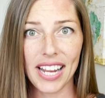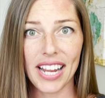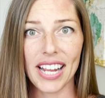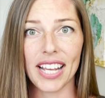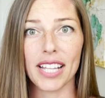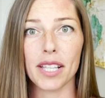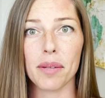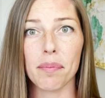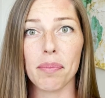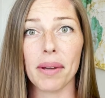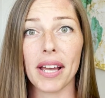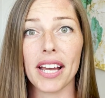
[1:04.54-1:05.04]

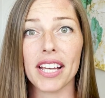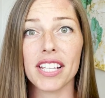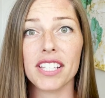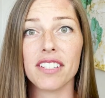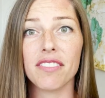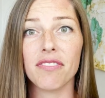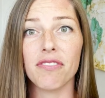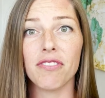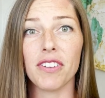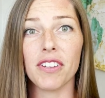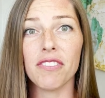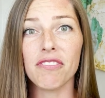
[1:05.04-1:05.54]
In the past
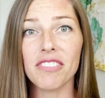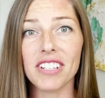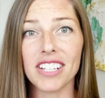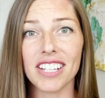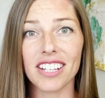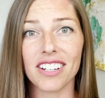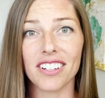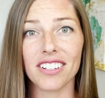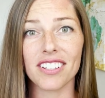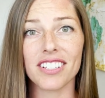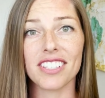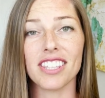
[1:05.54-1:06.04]
50
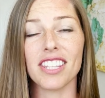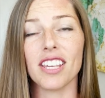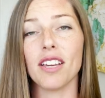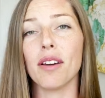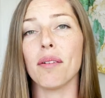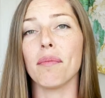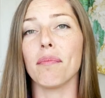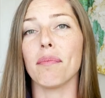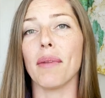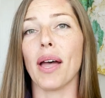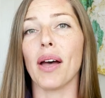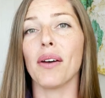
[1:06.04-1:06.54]
years, the
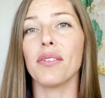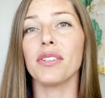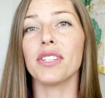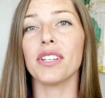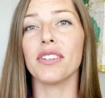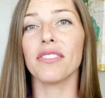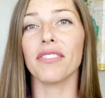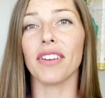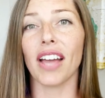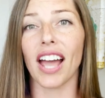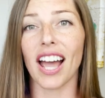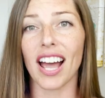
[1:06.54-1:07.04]
amount
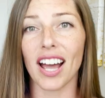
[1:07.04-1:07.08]
of